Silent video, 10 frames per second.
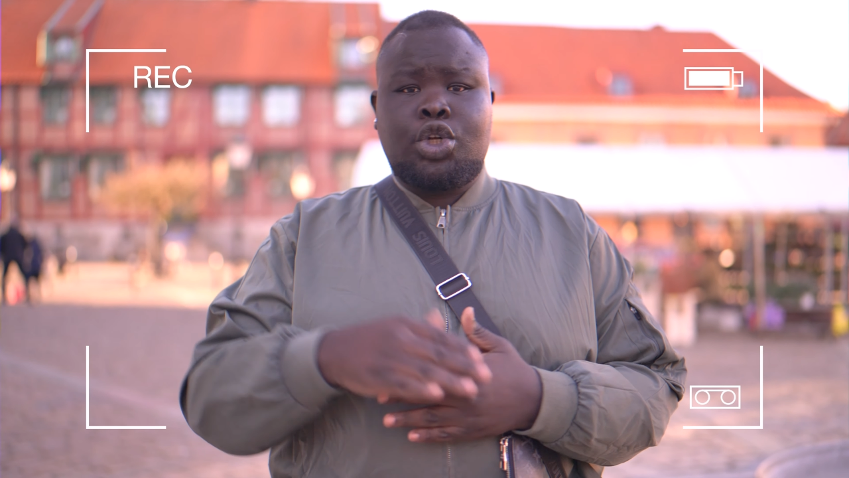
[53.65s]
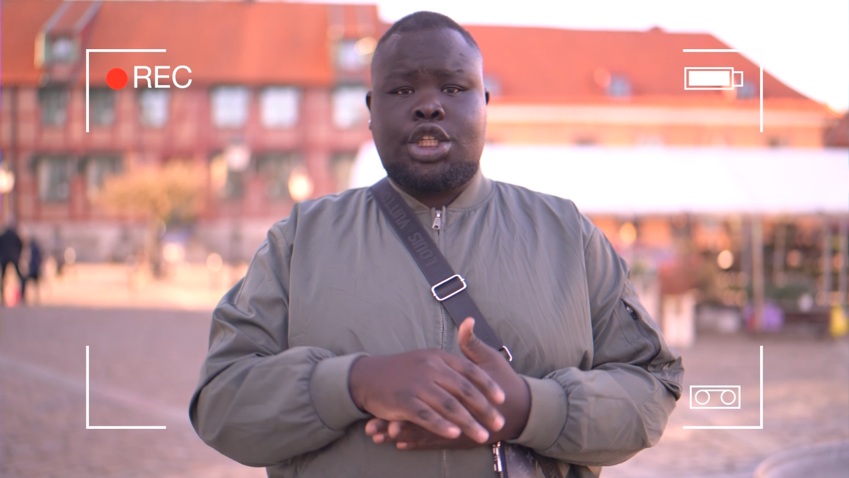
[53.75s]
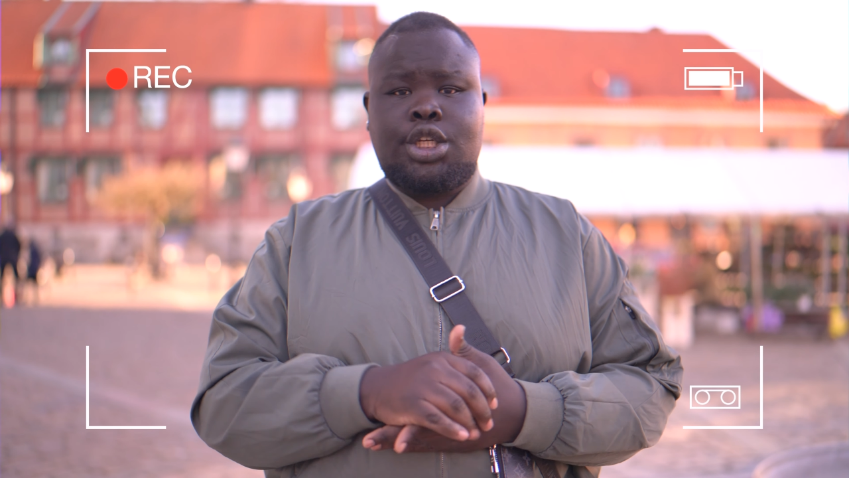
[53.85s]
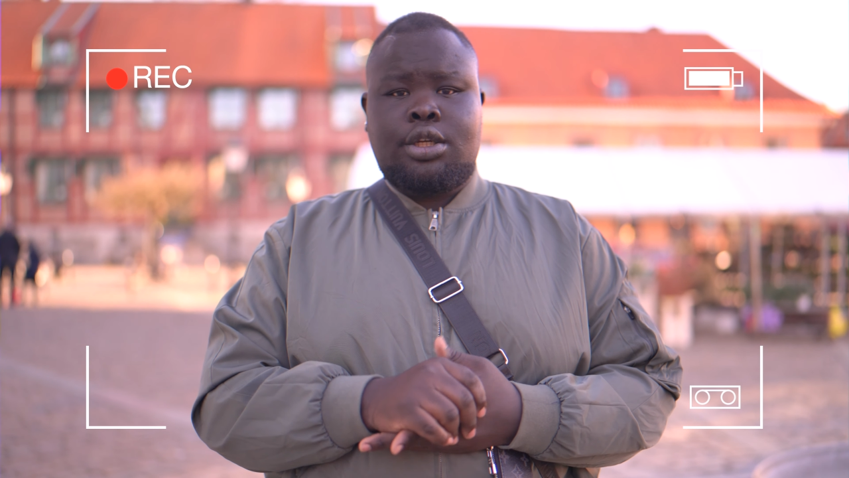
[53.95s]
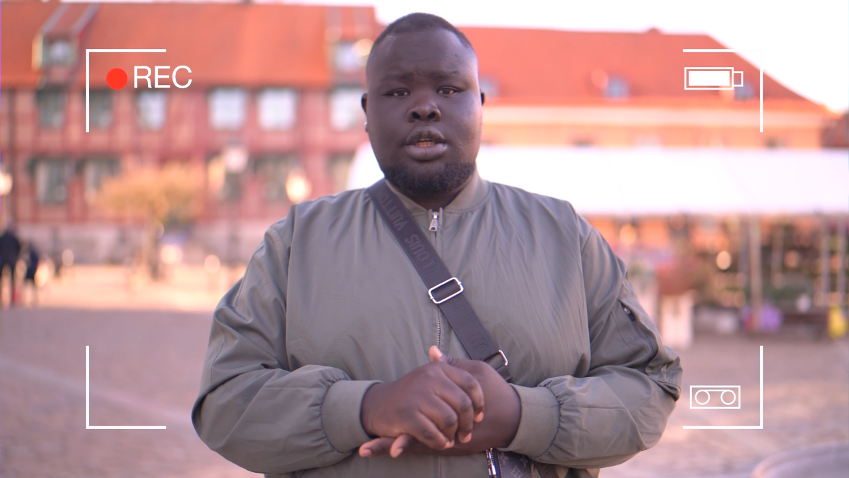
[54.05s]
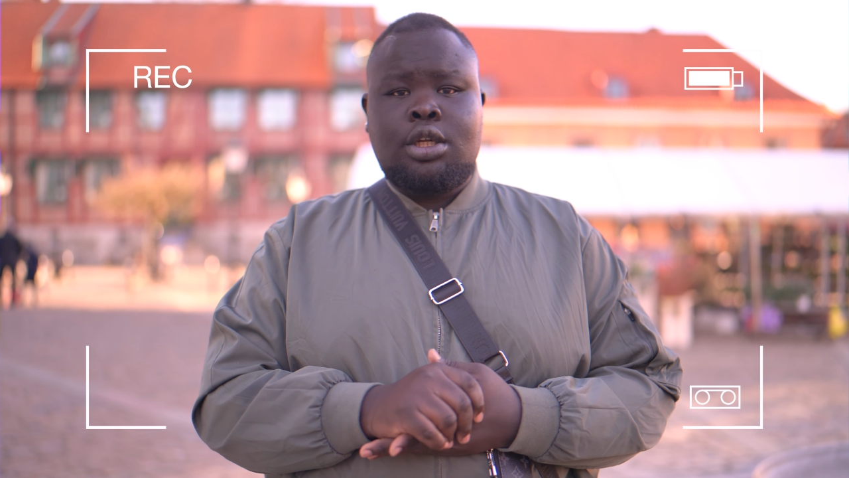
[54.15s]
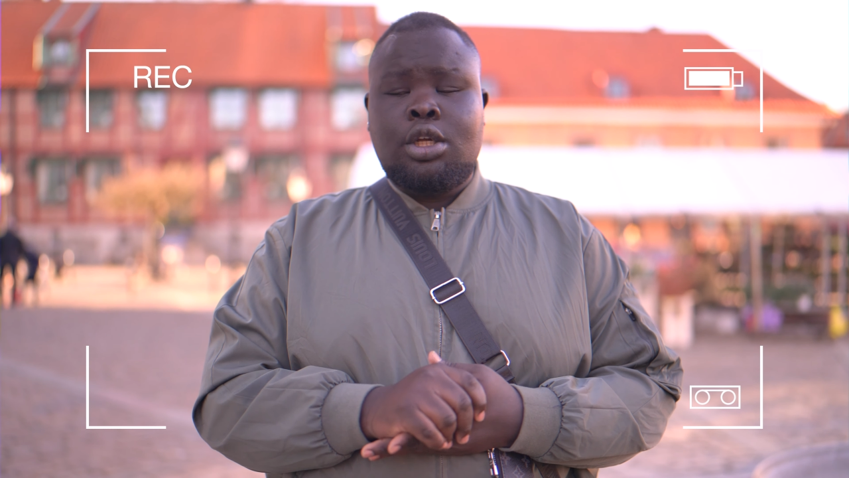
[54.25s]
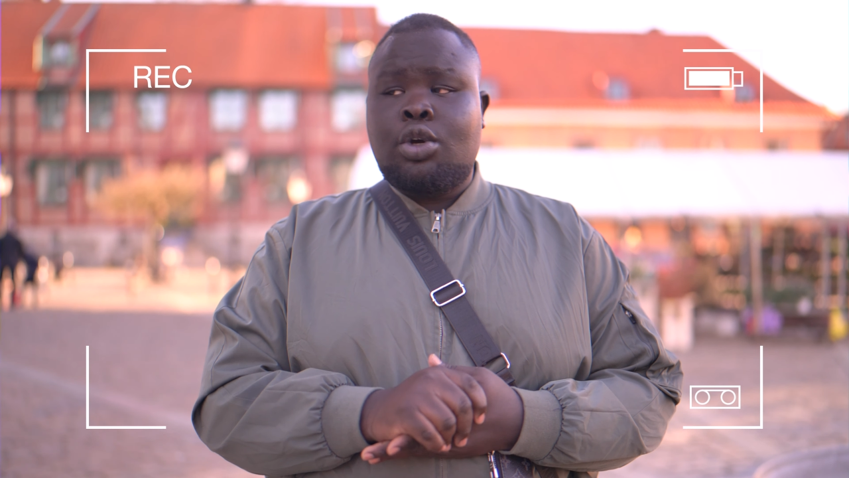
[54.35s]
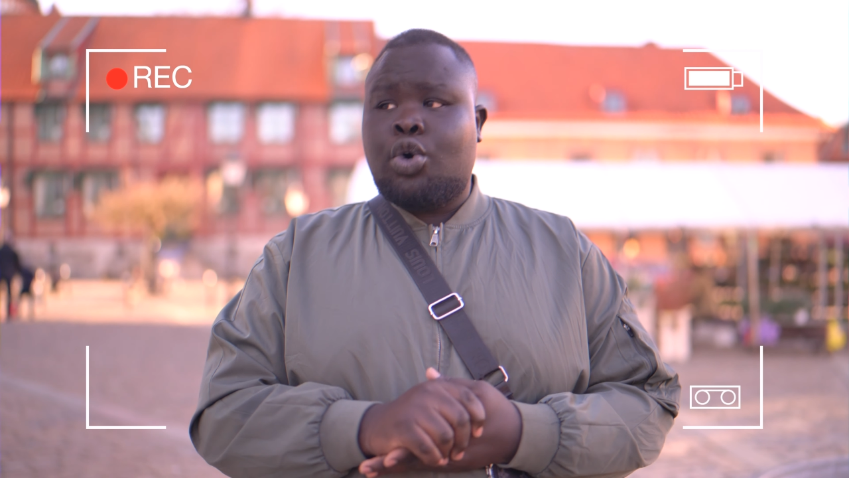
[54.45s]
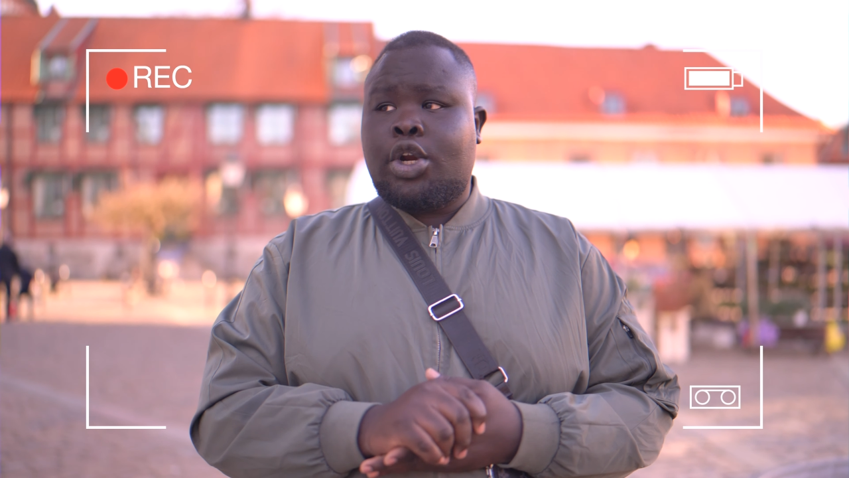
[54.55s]
åttio
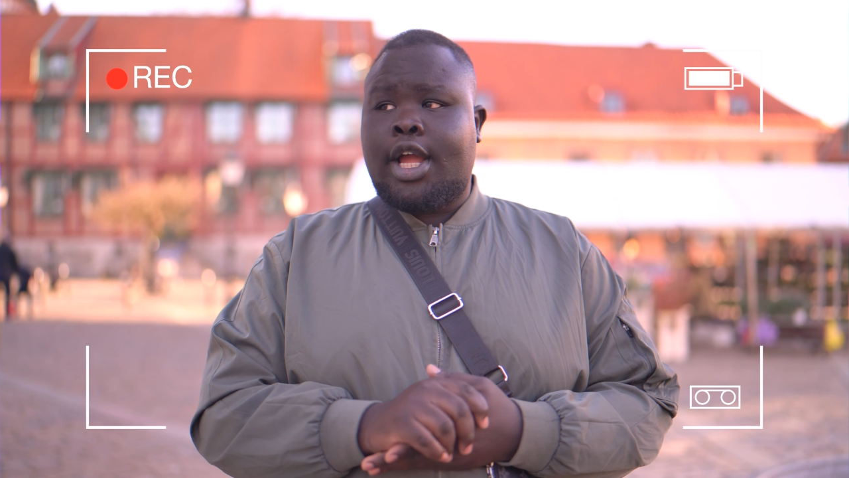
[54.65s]
år